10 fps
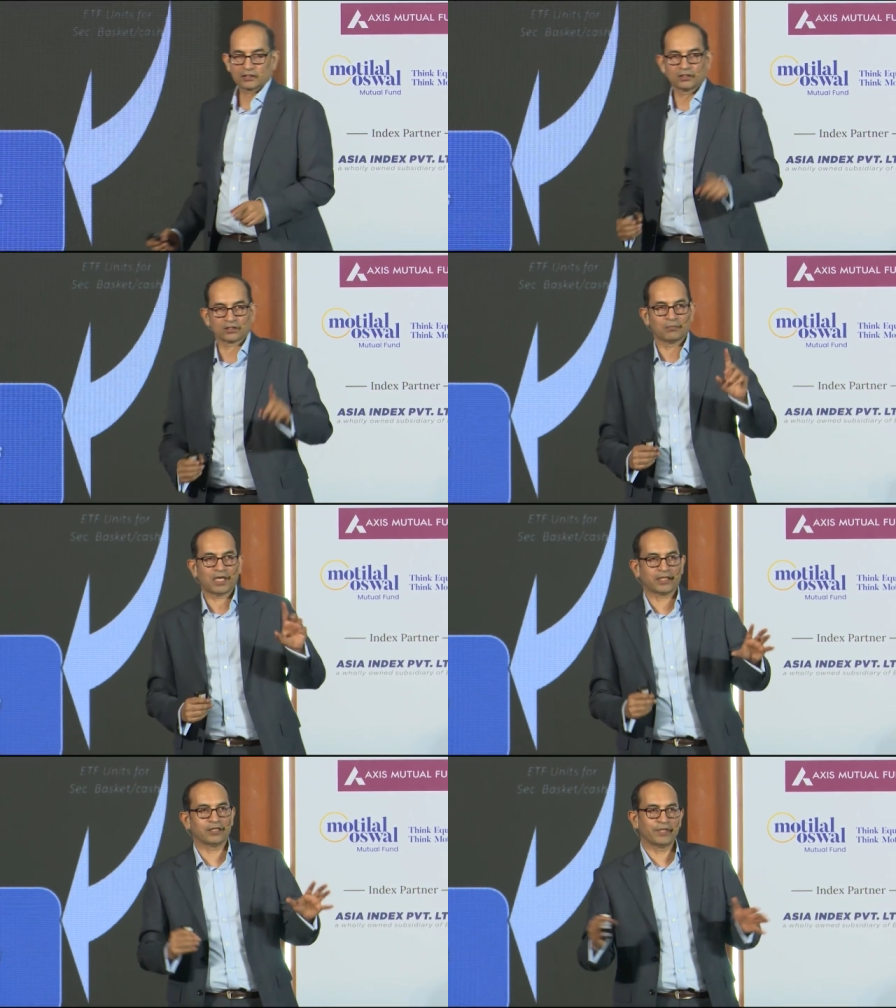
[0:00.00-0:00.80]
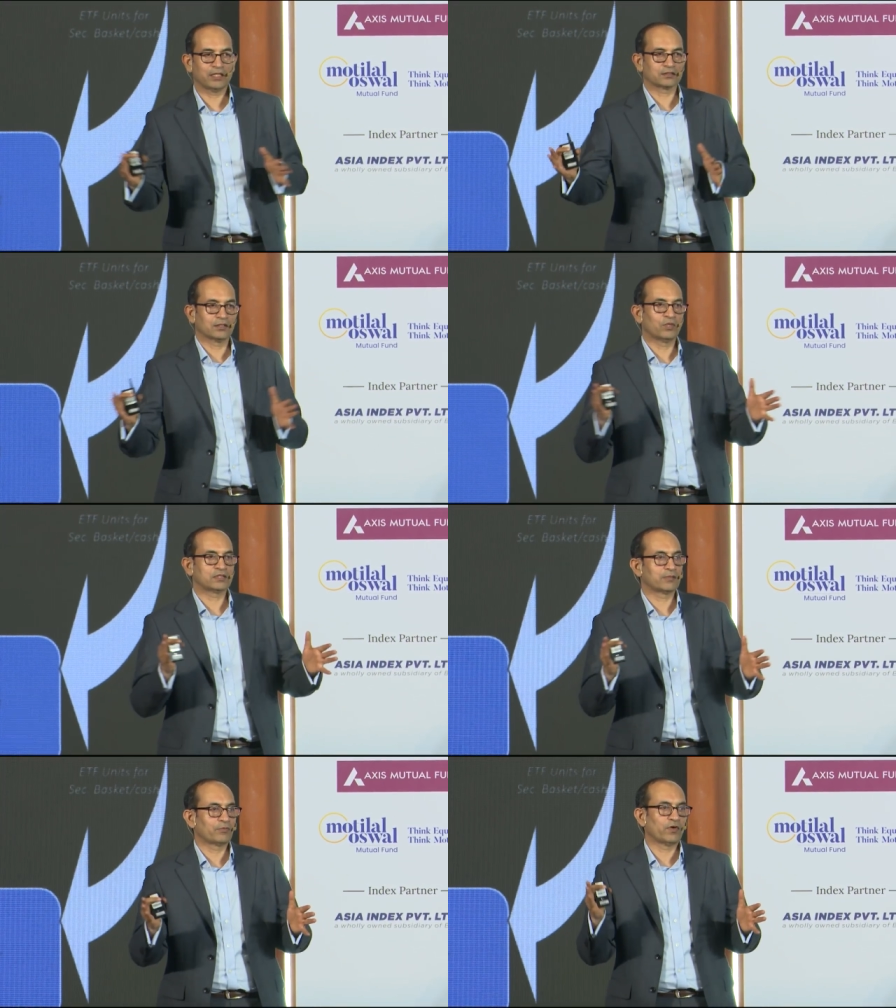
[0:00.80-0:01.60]
Now, the market makers are the ones
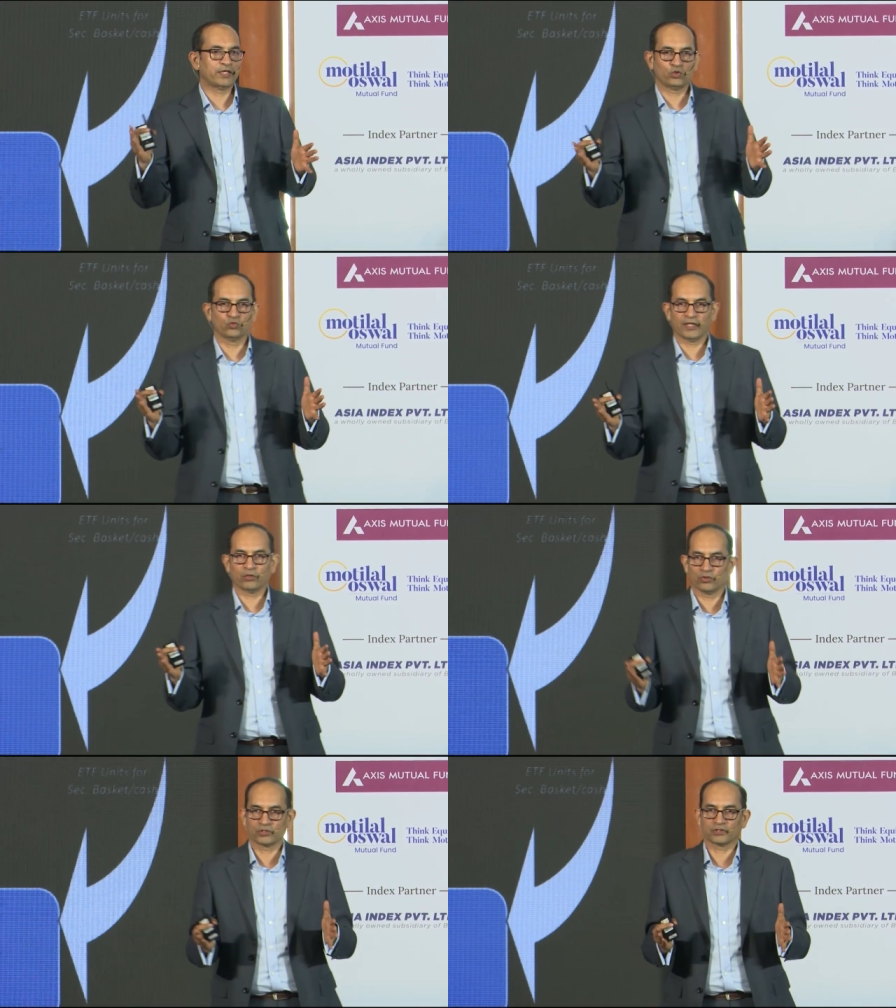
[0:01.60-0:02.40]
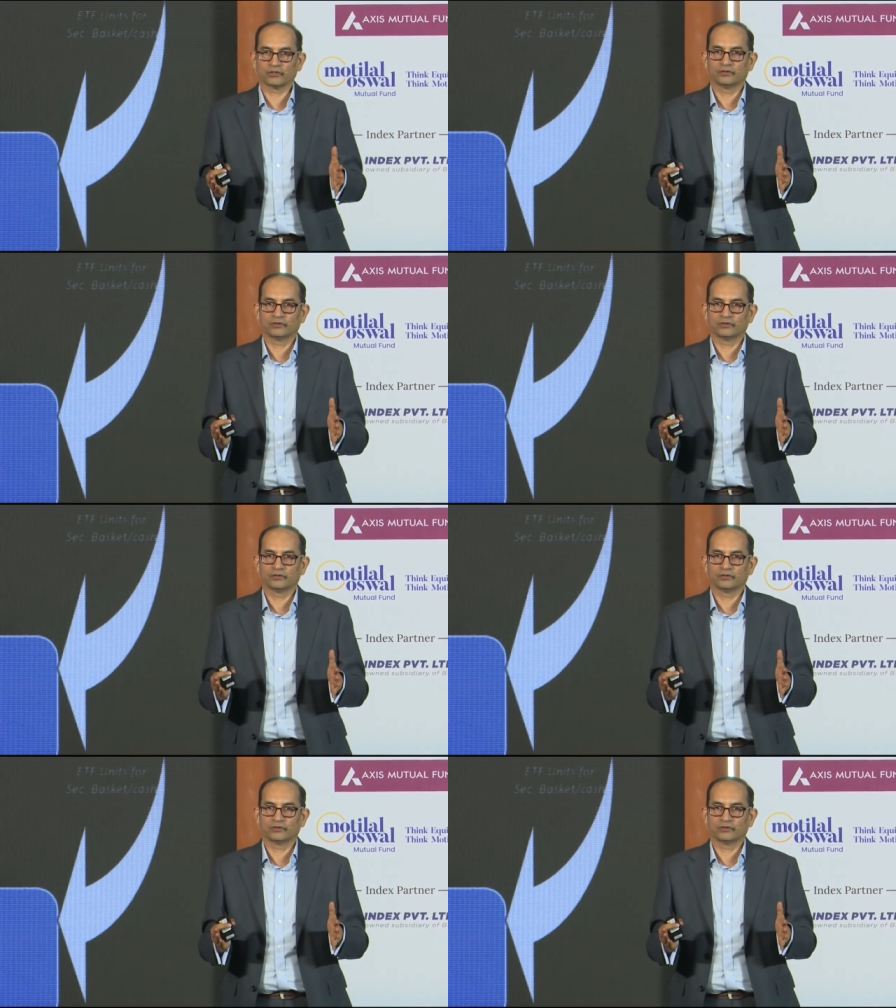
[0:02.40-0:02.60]
that provide two-way quotes.